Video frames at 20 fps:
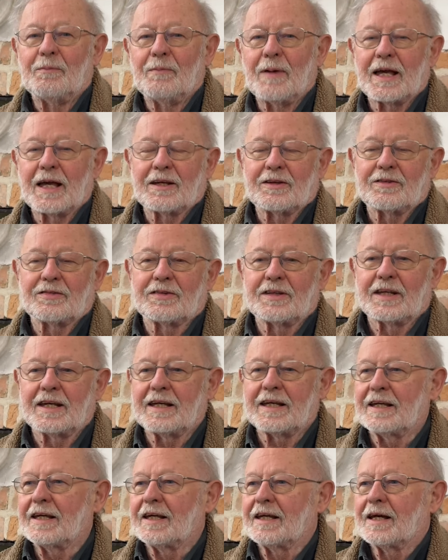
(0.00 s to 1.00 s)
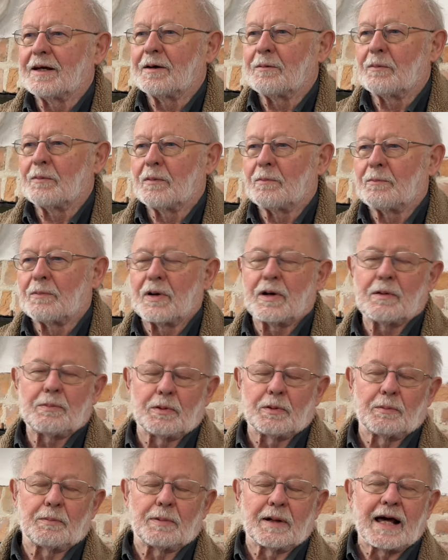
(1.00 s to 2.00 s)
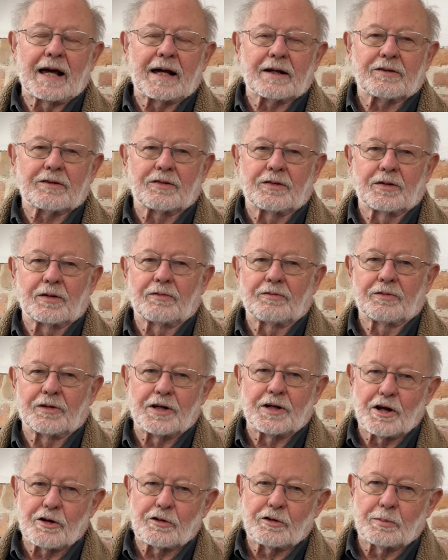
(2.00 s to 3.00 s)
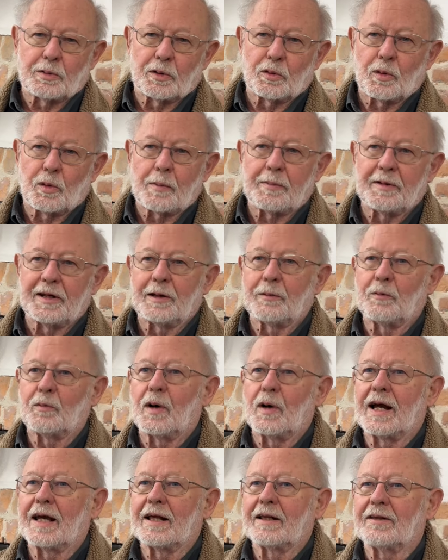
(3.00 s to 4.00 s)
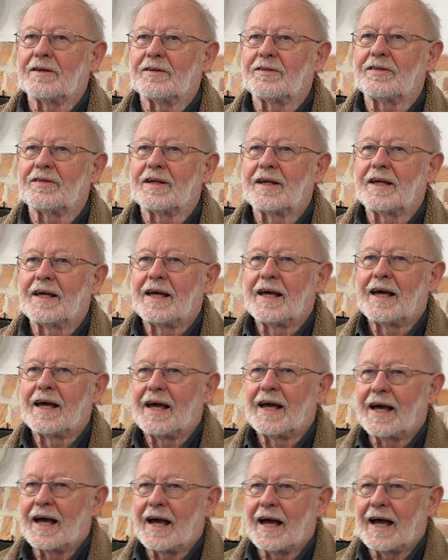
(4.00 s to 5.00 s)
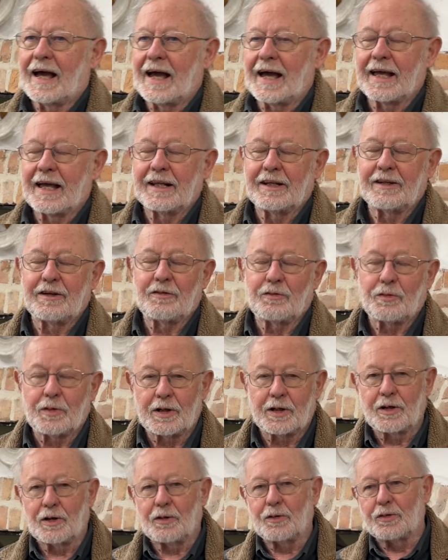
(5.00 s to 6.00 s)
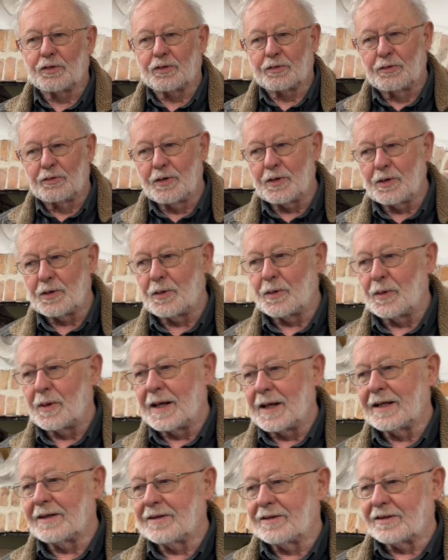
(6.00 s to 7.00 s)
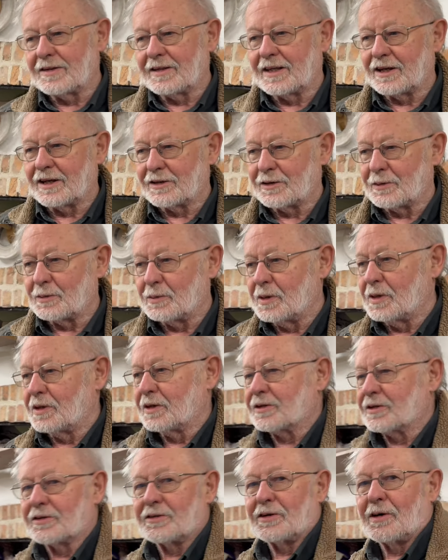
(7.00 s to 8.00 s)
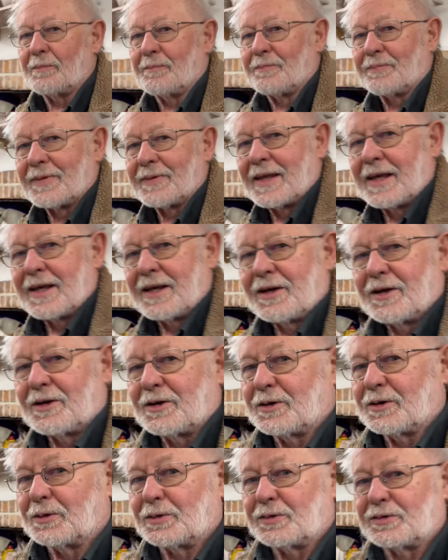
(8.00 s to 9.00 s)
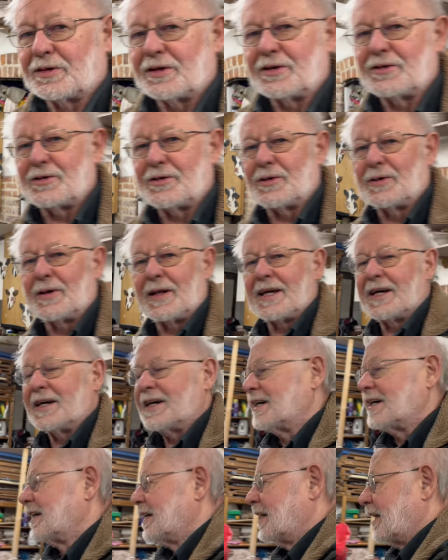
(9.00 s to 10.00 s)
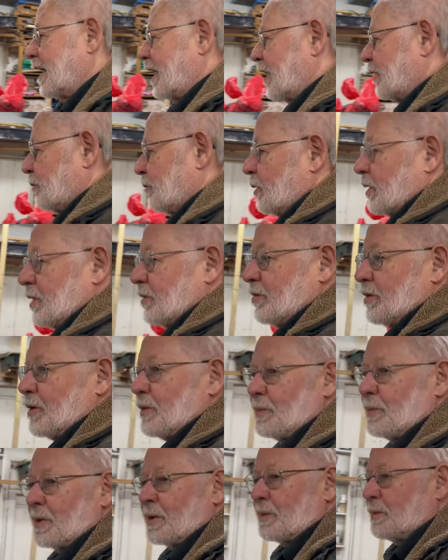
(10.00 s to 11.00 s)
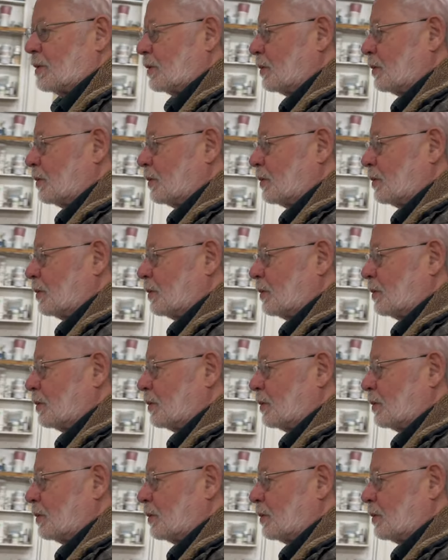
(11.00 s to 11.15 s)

makes the purple plaques for notable women in Wales. And if we go through into the other workshop, you'll see Julia and one of her purple